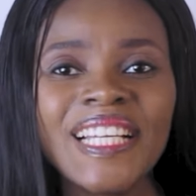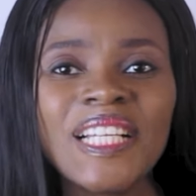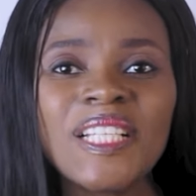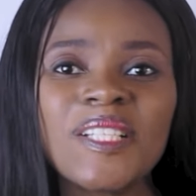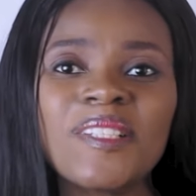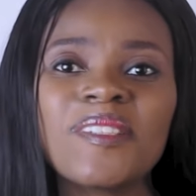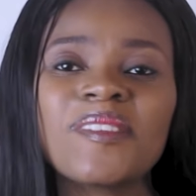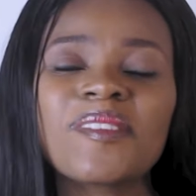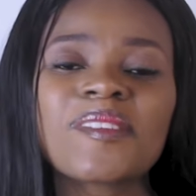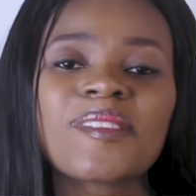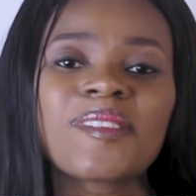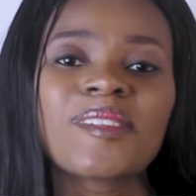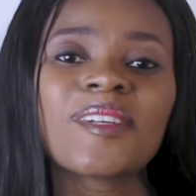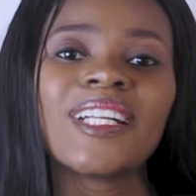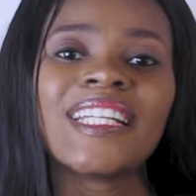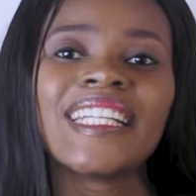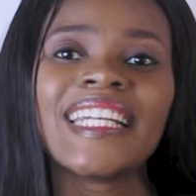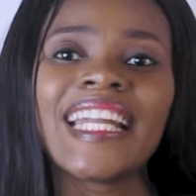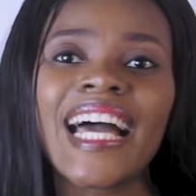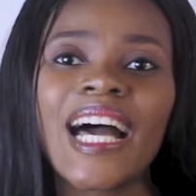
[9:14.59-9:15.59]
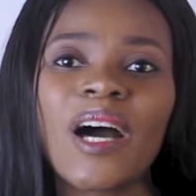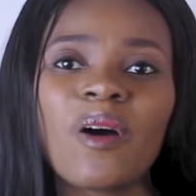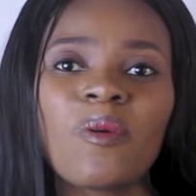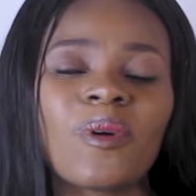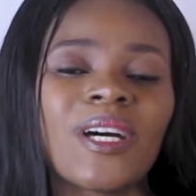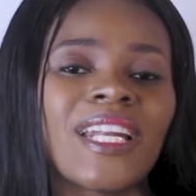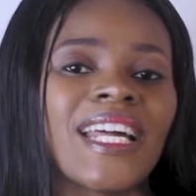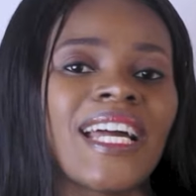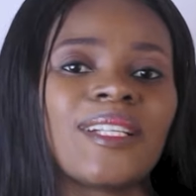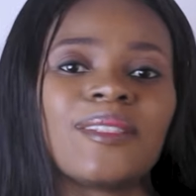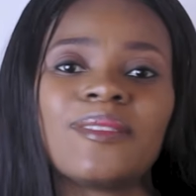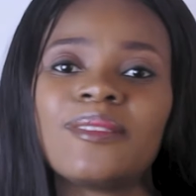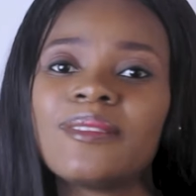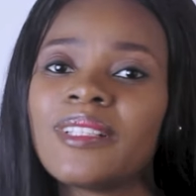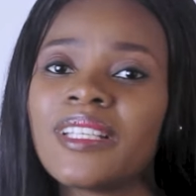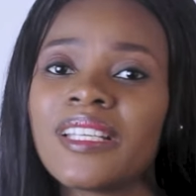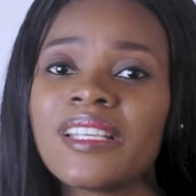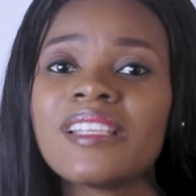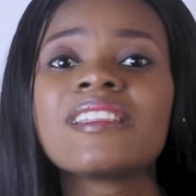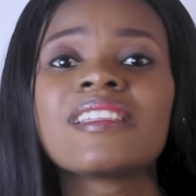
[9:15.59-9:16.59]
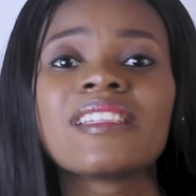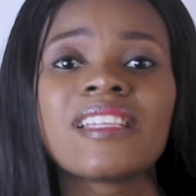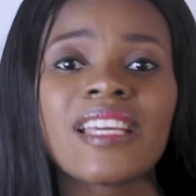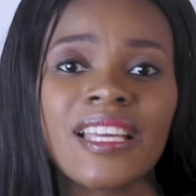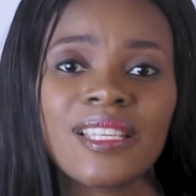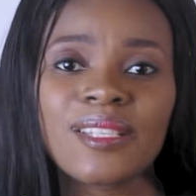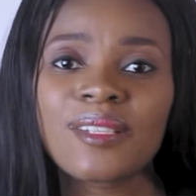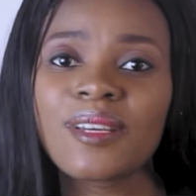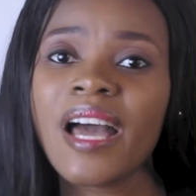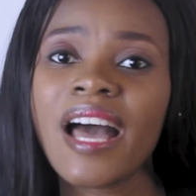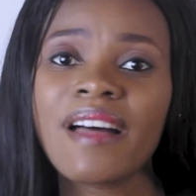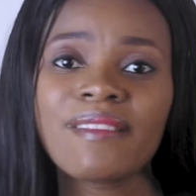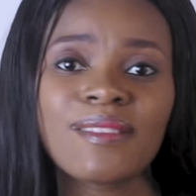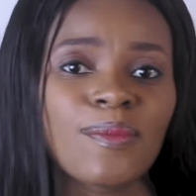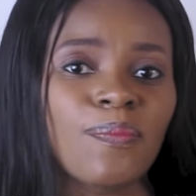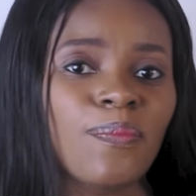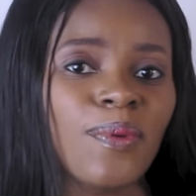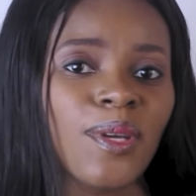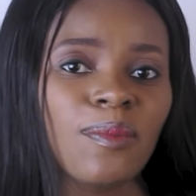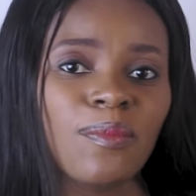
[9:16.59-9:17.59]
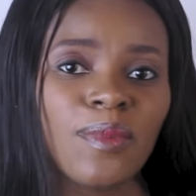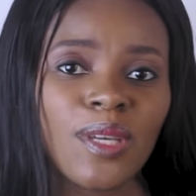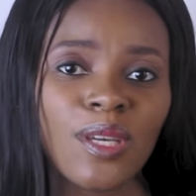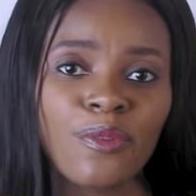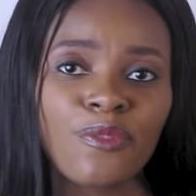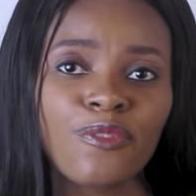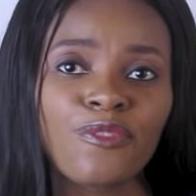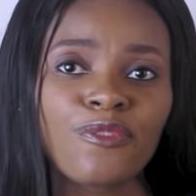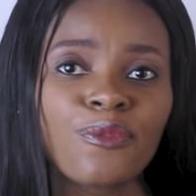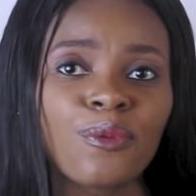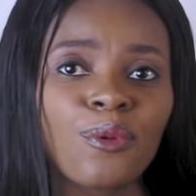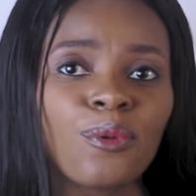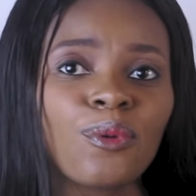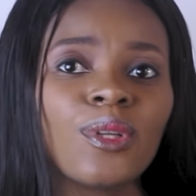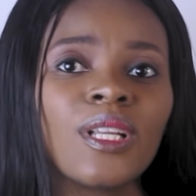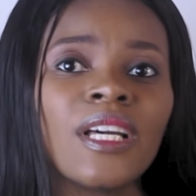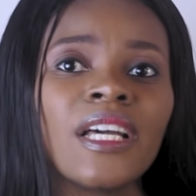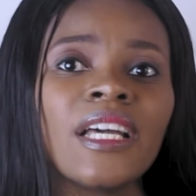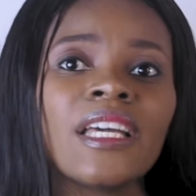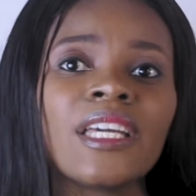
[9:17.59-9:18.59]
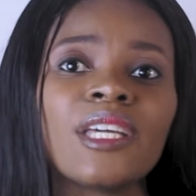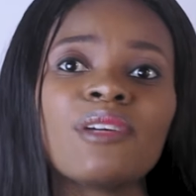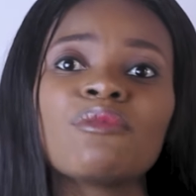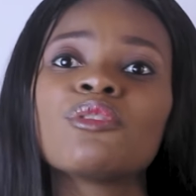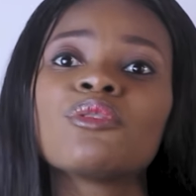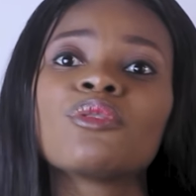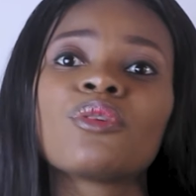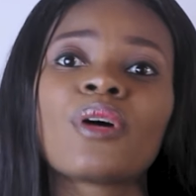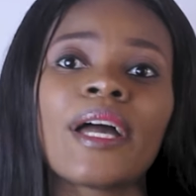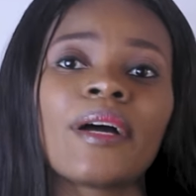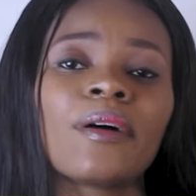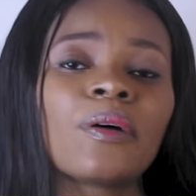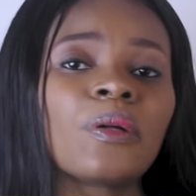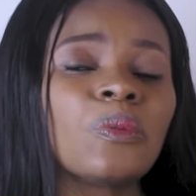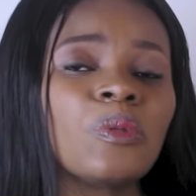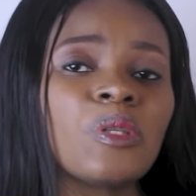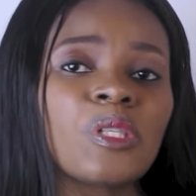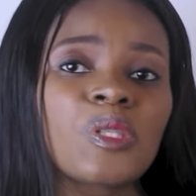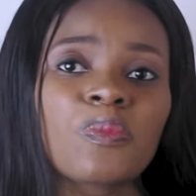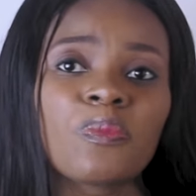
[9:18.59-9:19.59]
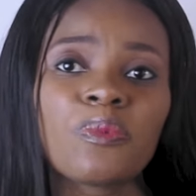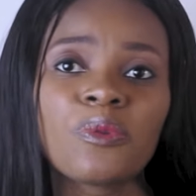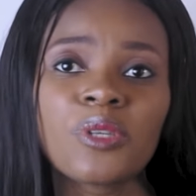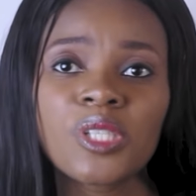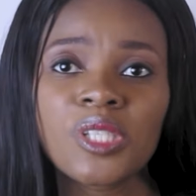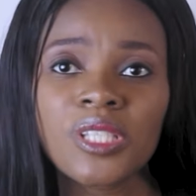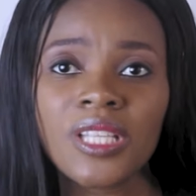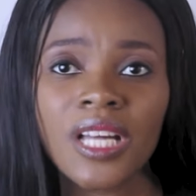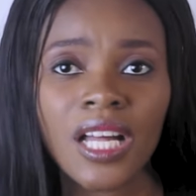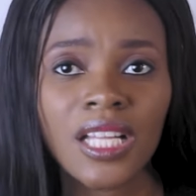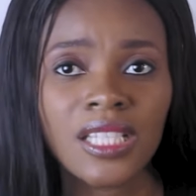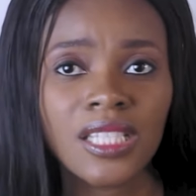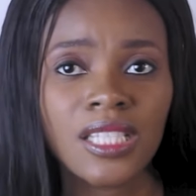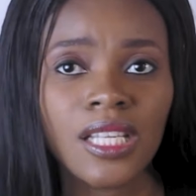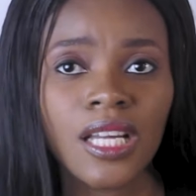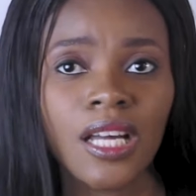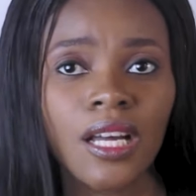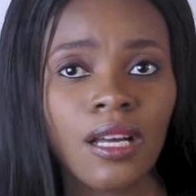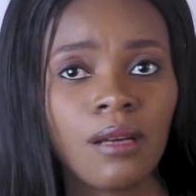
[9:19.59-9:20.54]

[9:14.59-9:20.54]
You know, so now what I do is, yes, you have to pay me in full, even though I always preach that,